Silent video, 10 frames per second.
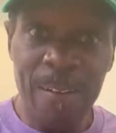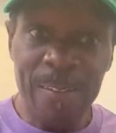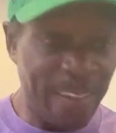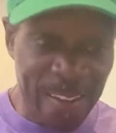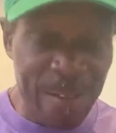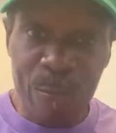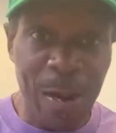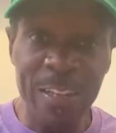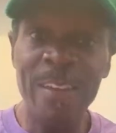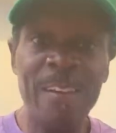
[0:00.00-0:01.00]
to E
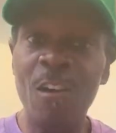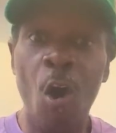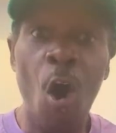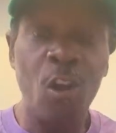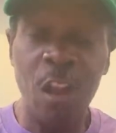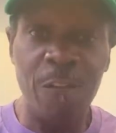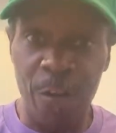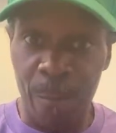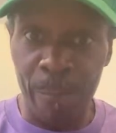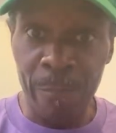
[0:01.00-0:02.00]
Money, all of
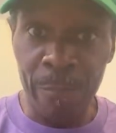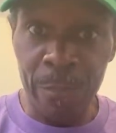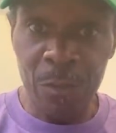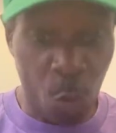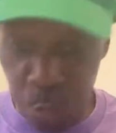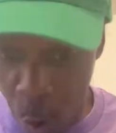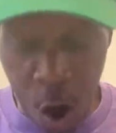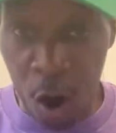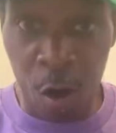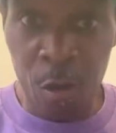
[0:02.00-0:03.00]
them. The
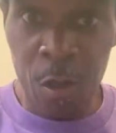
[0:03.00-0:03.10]
World,